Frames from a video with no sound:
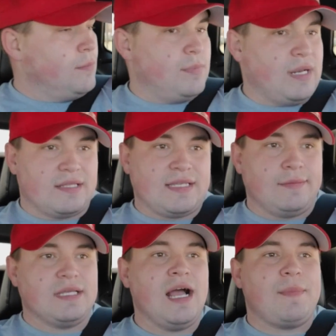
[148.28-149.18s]
But at the
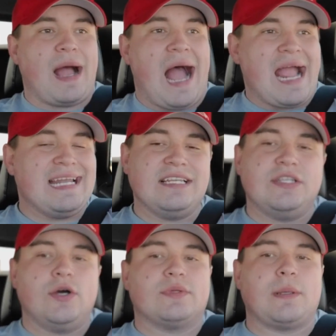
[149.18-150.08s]
same time, I need to
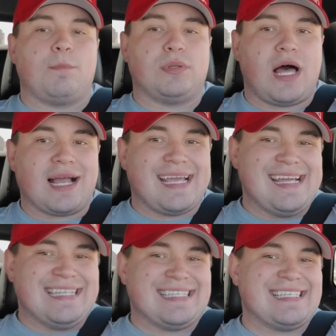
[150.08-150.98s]
know what the block
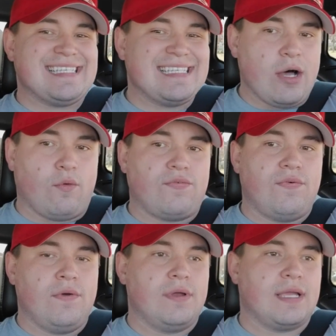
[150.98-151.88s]
itself
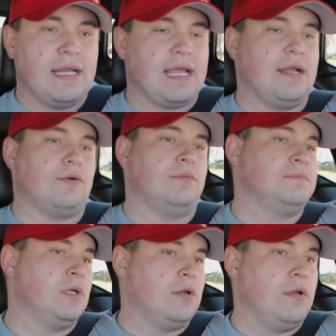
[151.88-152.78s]
can handle.
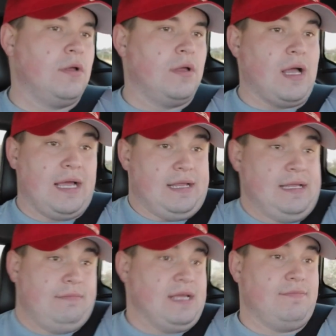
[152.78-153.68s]

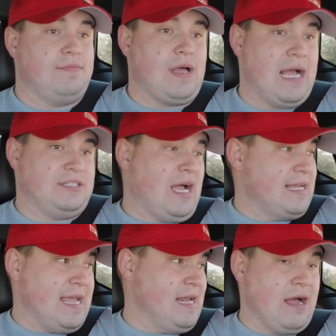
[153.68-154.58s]
And I
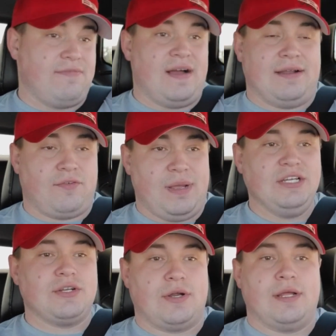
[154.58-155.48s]
cannot find
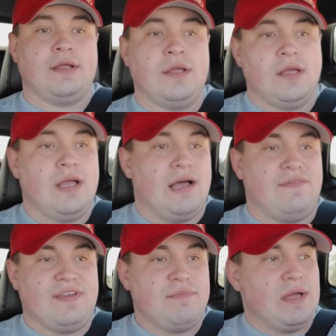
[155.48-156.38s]
information on it. I've
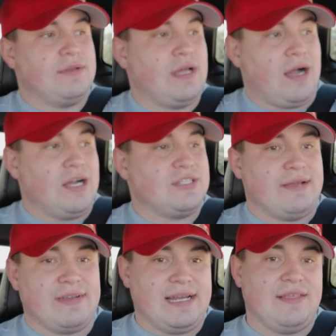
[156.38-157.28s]
emailed Dodge,
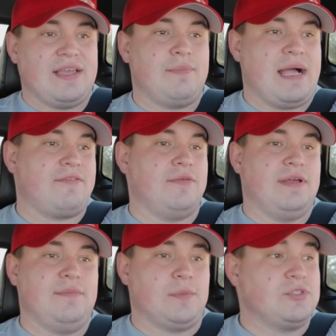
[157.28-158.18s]
haven't got anything back from
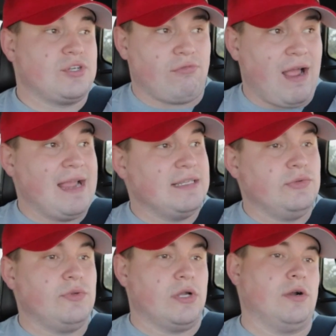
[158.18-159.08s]
them. I'm trying to
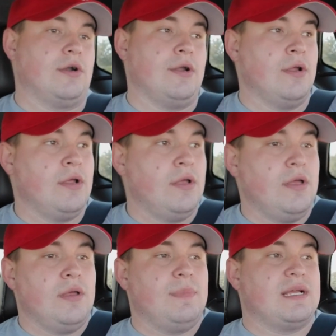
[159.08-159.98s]

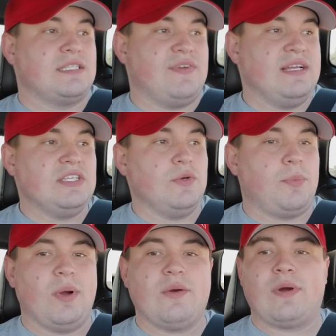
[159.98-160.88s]
learn. Because if it gets to a
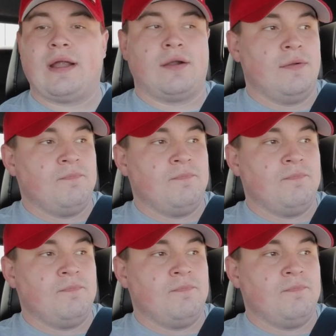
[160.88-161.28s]
point where,